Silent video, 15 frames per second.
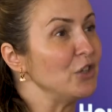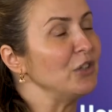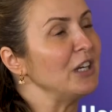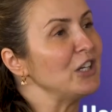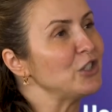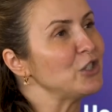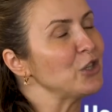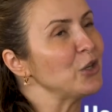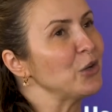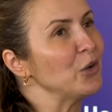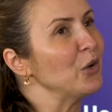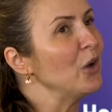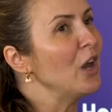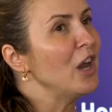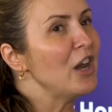You need
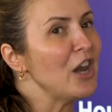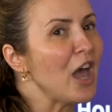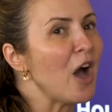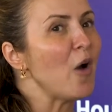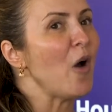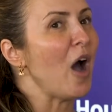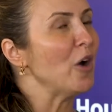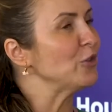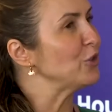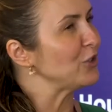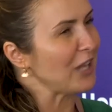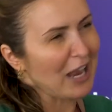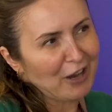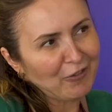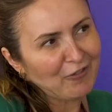to know how
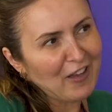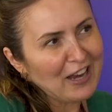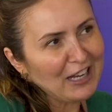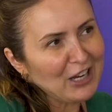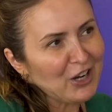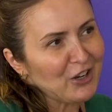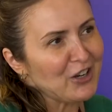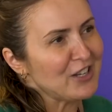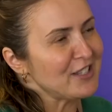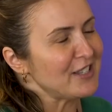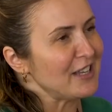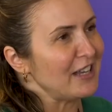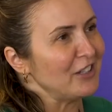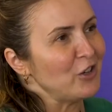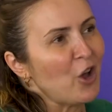to take
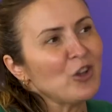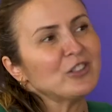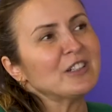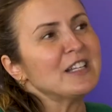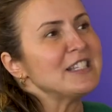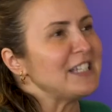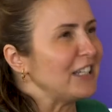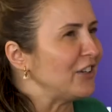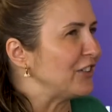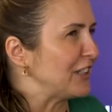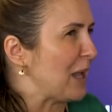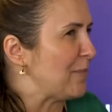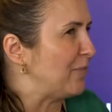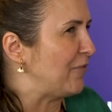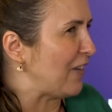failures and not consider
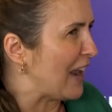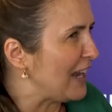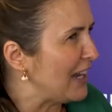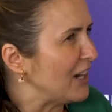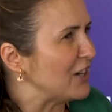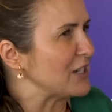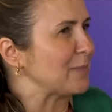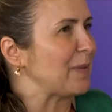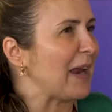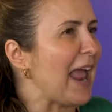them failures, but